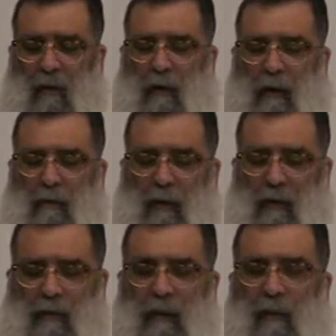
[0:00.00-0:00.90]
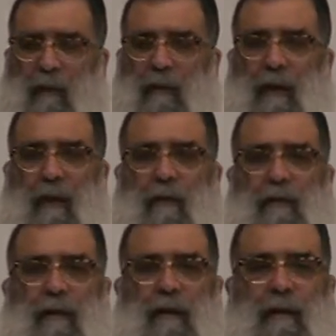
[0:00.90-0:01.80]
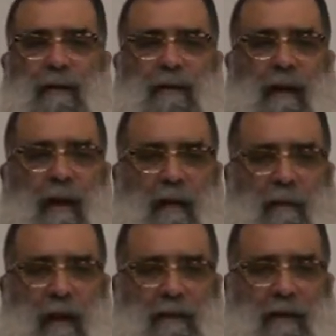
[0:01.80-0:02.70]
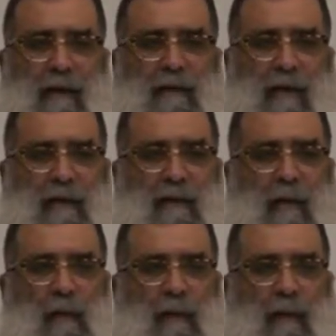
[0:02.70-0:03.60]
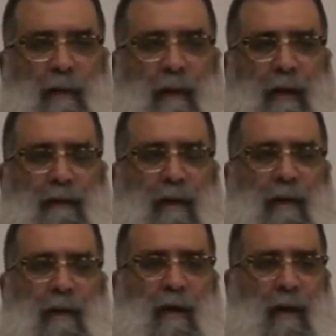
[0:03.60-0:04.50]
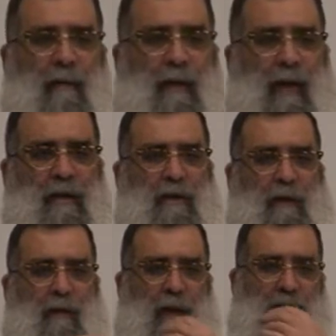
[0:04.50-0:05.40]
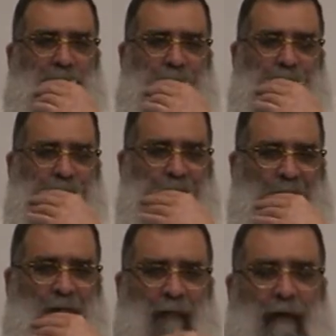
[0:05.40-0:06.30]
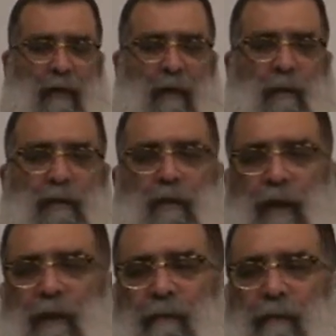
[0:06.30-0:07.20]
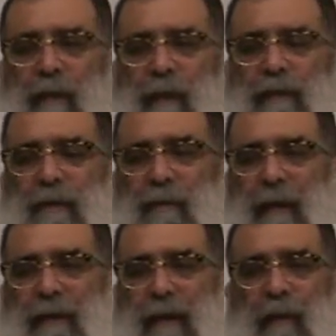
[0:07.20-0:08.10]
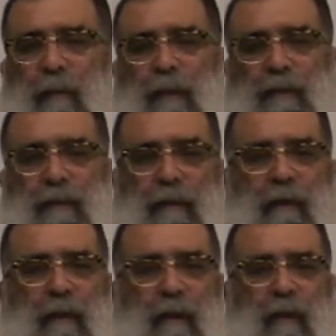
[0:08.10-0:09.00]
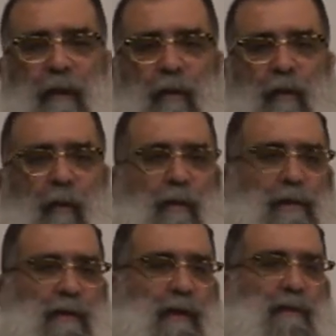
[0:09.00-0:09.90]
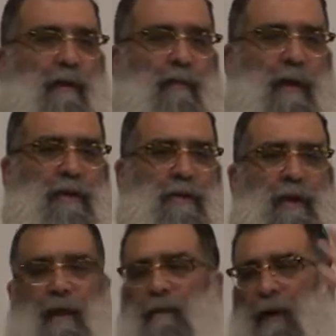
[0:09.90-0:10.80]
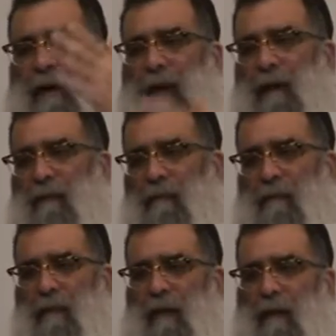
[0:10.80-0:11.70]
All right, we're continuing with Alachot Tzedakah and Maaser. So yesterday we were talking about the obligation that we have not only to give, but also to maintain a person who was, let's say, rich and became